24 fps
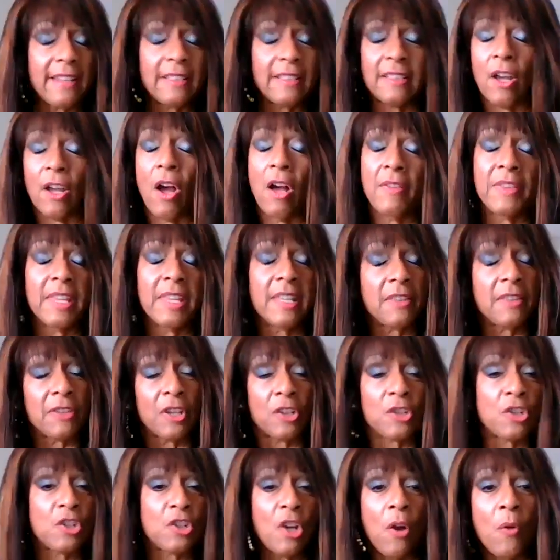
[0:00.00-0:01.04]
got
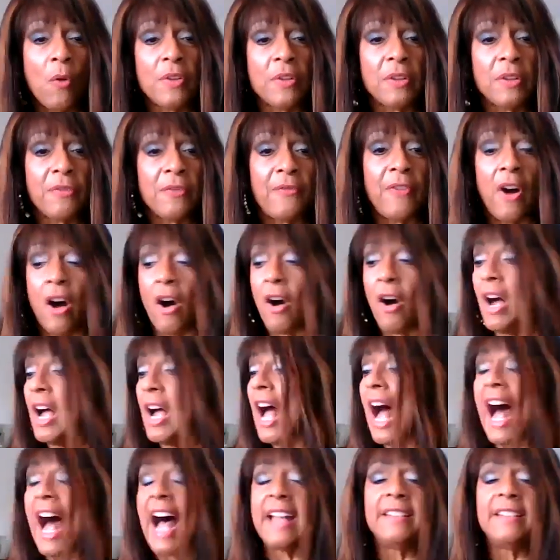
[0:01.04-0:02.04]
the show in the fall.